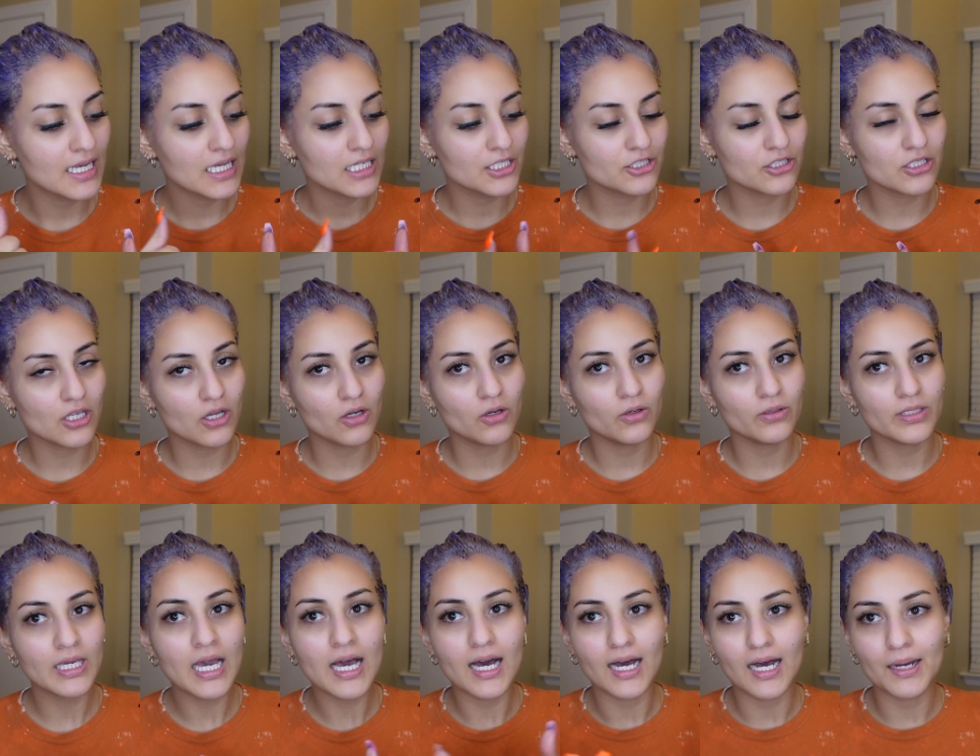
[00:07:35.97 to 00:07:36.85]
So
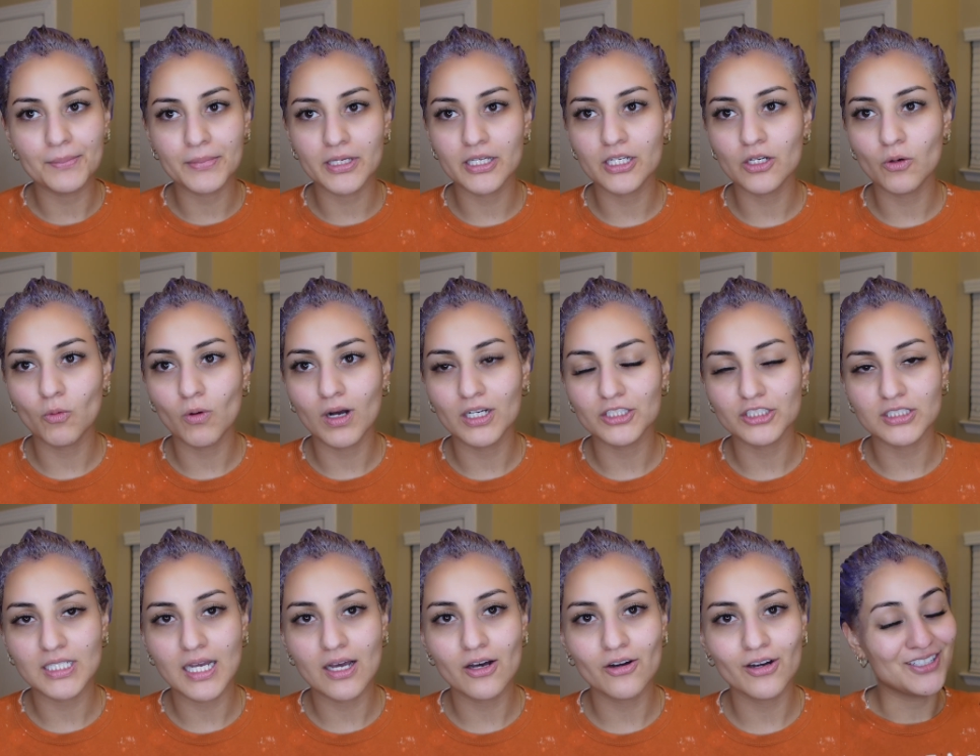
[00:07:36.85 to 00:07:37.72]
yeah, I'm gonna wash
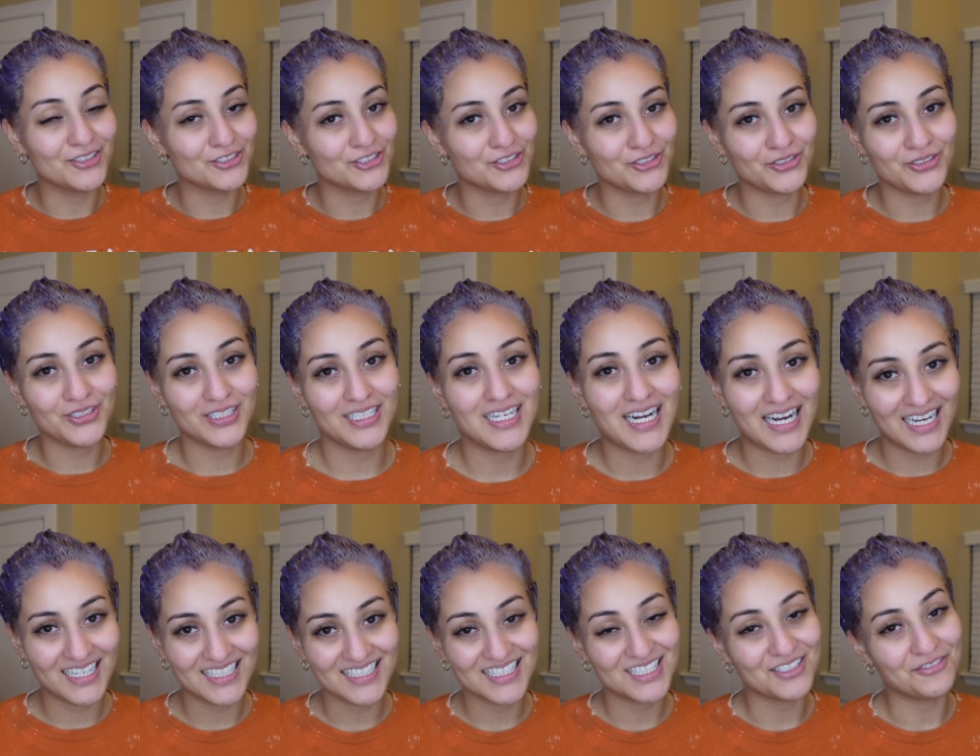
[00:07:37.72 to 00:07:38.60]
out and I'll show you
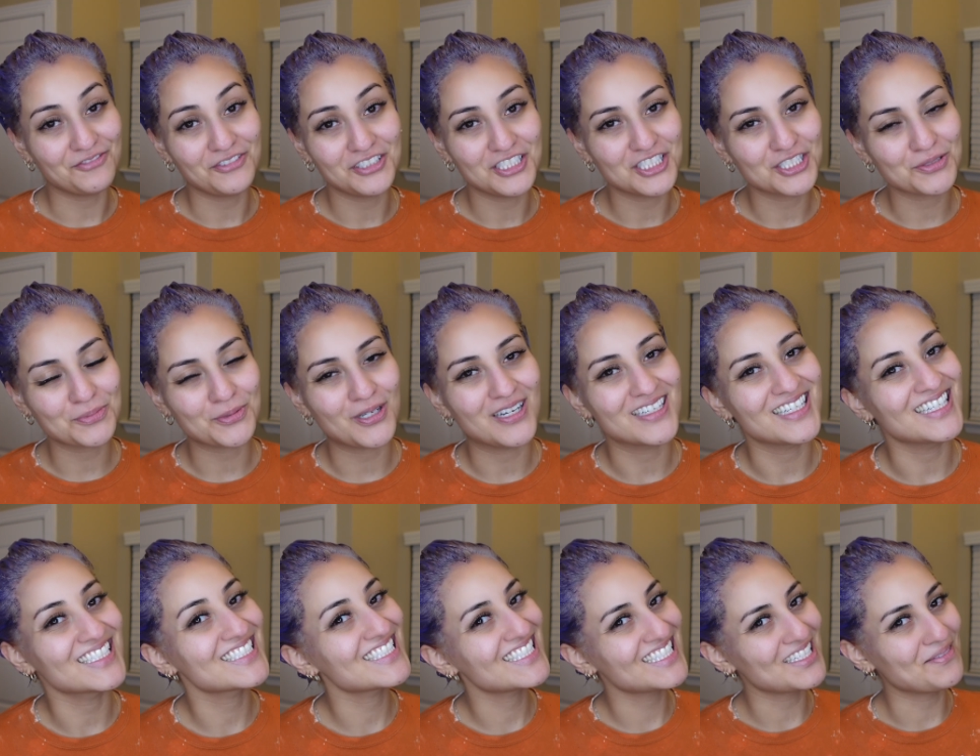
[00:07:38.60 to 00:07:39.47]
guys the finished
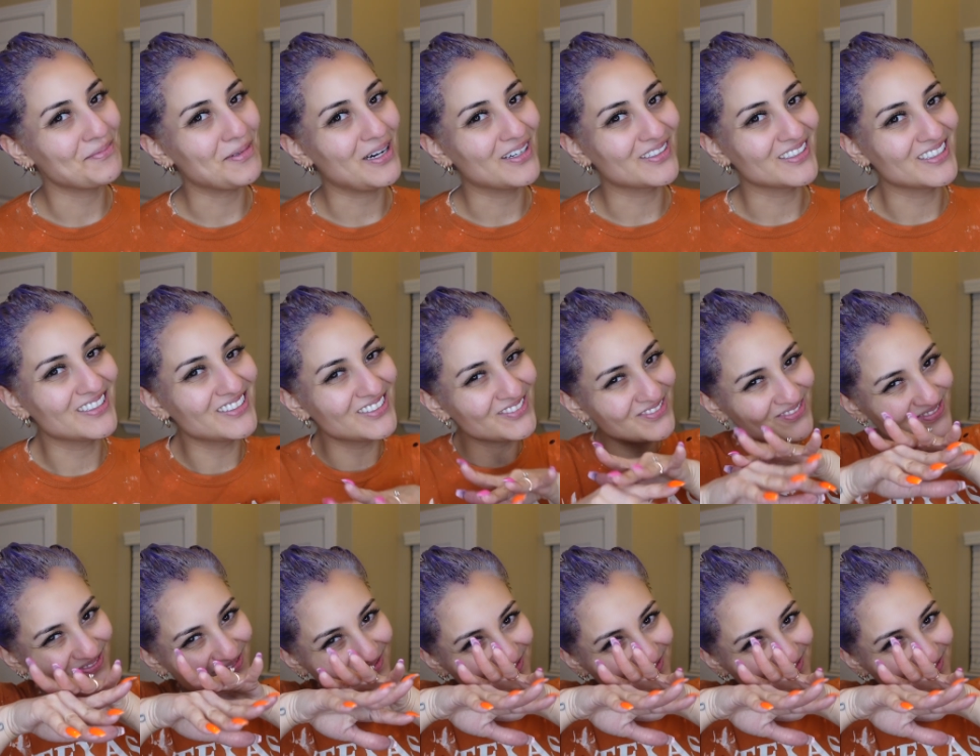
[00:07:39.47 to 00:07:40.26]
product tomorrow.